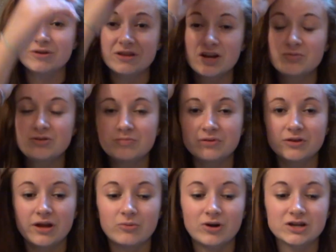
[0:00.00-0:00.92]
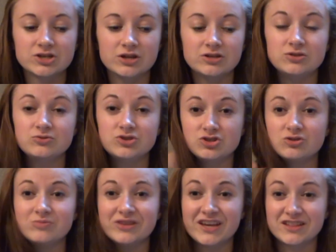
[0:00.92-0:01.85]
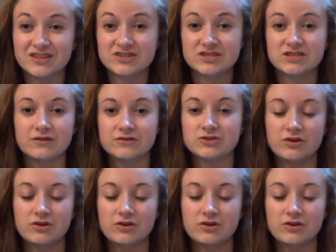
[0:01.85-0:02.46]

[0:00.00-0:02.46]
but a lot of people I watch on YouTube like their stuff,